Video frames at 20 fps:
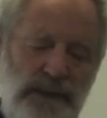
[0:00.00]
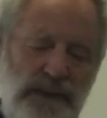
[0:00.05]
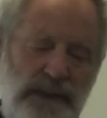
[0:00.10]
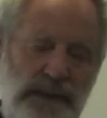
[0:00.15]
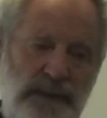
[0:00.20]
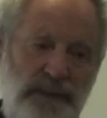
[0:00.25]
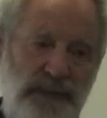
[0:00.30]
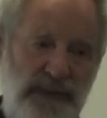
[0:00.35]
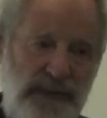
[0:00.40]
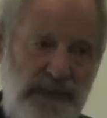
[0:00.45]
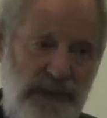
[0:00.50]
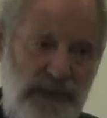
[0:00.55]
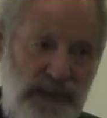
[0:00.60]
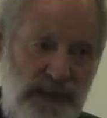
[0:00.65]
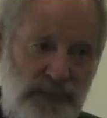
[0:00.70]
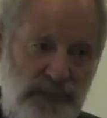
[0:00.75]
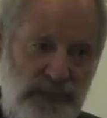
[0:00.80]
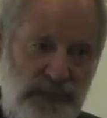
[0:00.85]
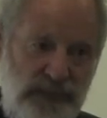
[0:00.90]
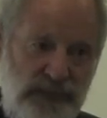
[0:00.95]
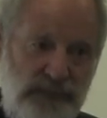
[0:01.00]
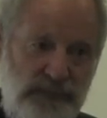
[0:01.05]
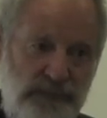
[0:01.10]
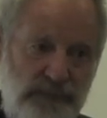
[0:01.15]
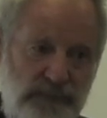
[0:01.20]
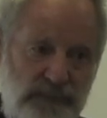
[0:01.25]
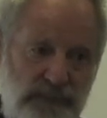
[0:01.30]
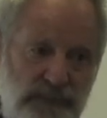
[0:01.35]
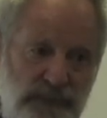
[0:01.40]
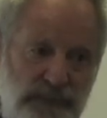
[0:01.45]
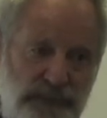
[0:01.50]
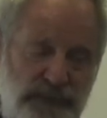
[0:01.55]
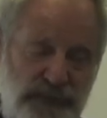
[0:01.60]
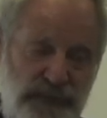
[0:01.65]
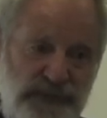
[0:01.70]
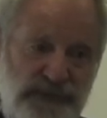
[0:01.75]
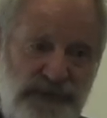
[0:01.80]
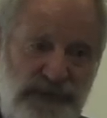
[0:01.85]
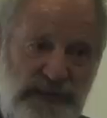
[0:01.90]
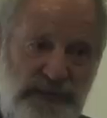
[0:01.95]
Olympic Games, the
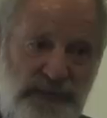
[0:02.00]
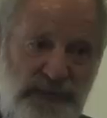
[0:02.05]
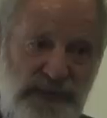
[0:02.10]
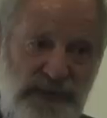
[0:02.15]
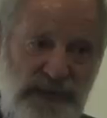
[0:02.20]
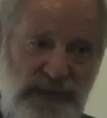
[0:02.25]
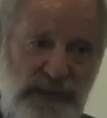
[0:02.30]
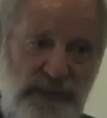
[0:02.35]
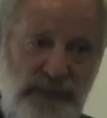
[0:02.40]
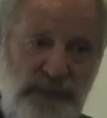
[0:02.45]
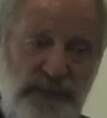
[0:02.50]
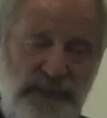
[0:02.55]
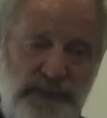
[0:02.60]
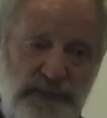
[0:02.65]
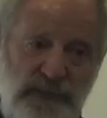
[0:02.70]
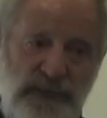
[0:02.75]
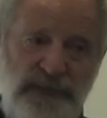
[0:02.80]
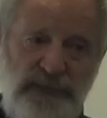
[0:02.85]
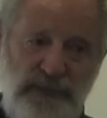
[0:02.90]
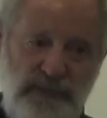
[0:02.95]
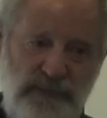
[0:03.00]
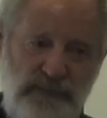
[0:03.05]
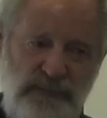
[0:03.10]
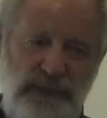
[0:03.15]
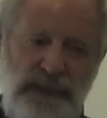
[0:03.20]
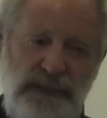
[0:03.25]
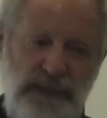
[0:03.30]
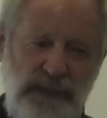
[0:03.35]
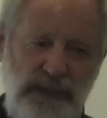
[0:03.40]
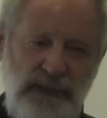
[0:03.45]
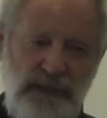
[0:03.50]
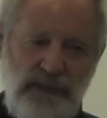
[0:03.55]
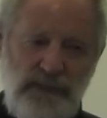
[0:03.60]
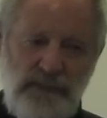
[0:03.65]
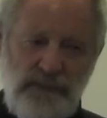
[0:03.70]
first Olympic Games, which wasn't really